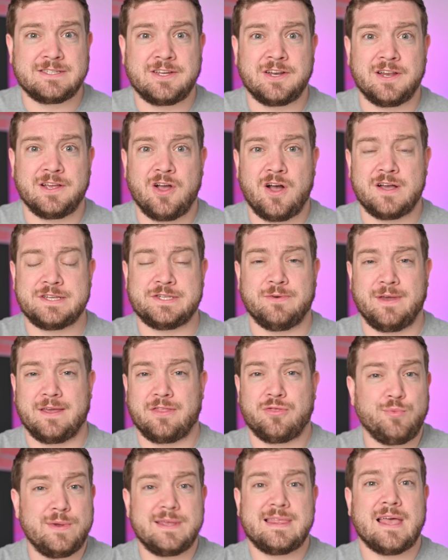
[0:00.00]
it's gonna cost you
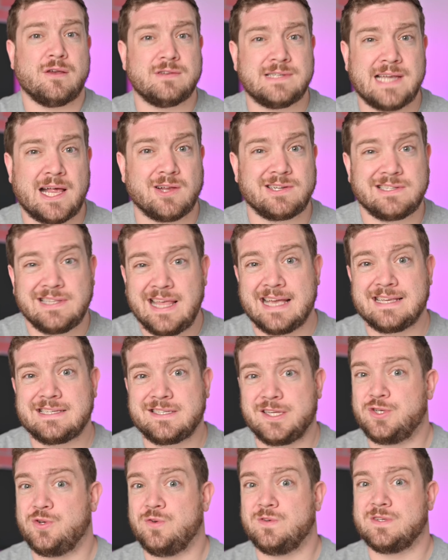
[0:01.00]
like $3,000 less
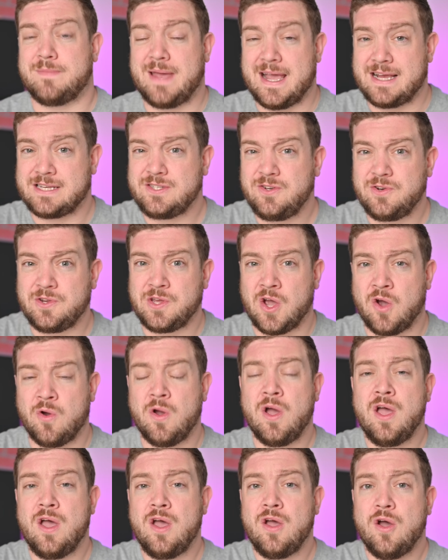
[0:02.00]
to choose a Mac Studio
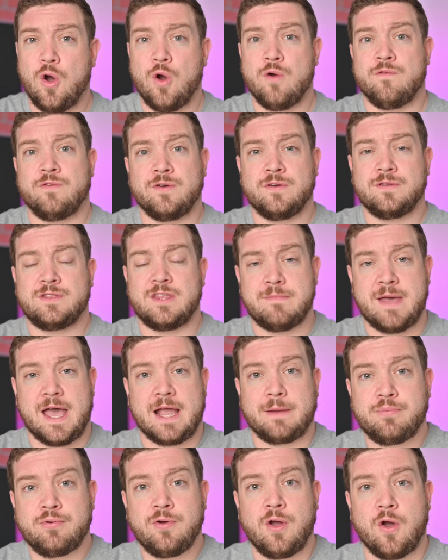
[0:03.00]
over the
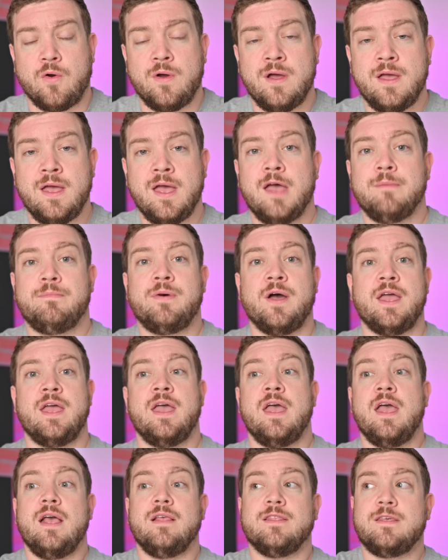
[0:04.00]
Mac Pro. But
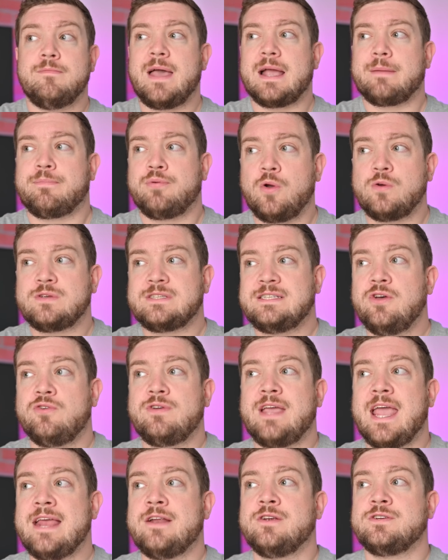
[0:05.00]
the Mac Pro still
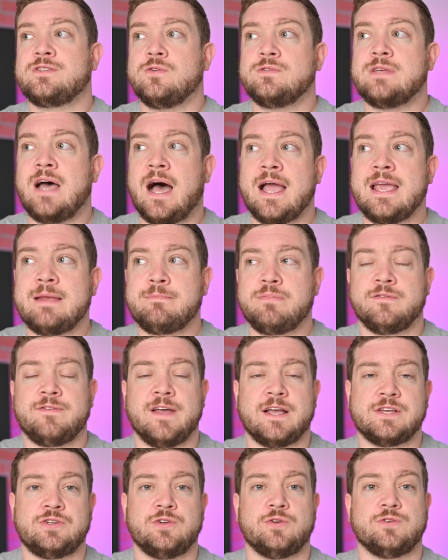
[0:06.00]
caters to those high-end
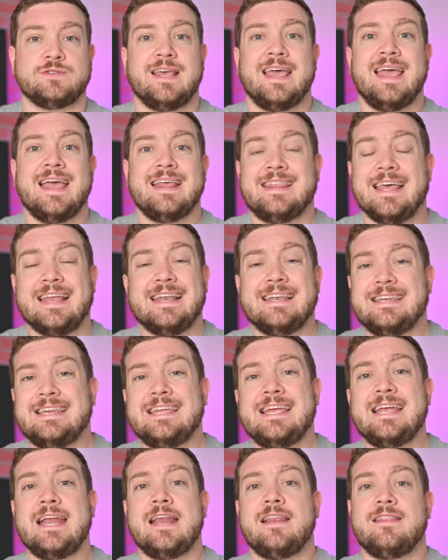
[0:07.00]
professionals that
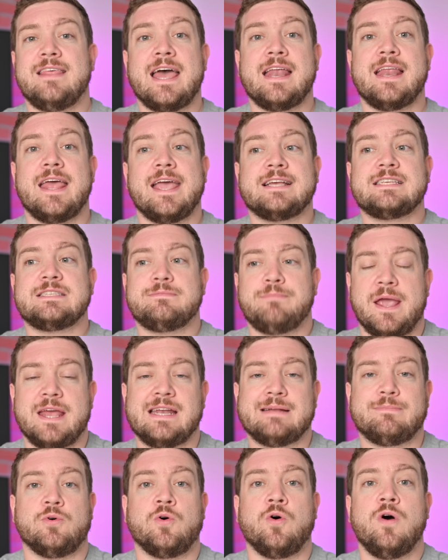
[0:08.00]
need that
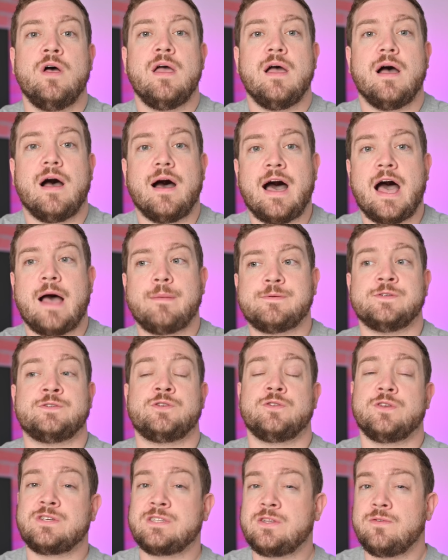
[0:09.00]
expandable option.
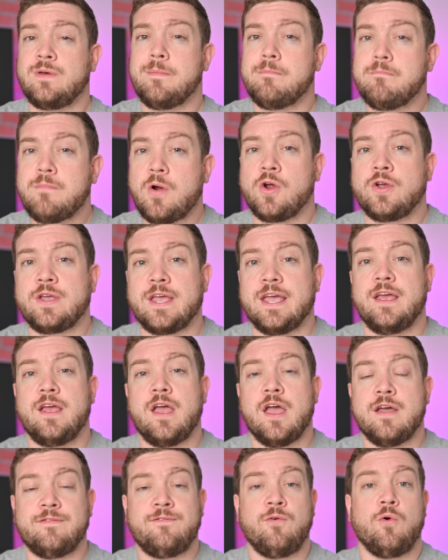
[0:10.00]
So there's still a
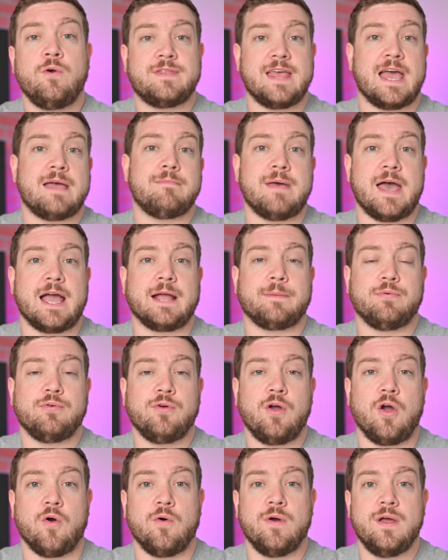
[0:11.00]
market for that Mac
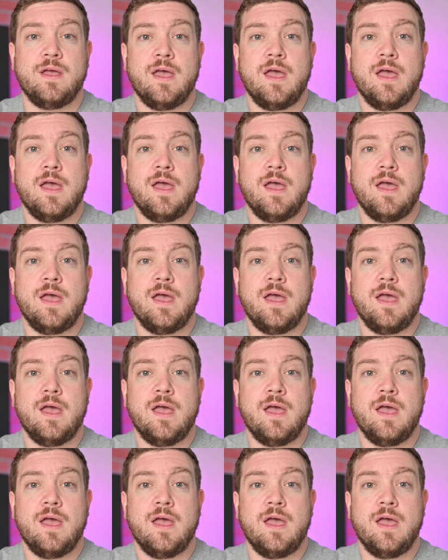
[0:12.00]
Pro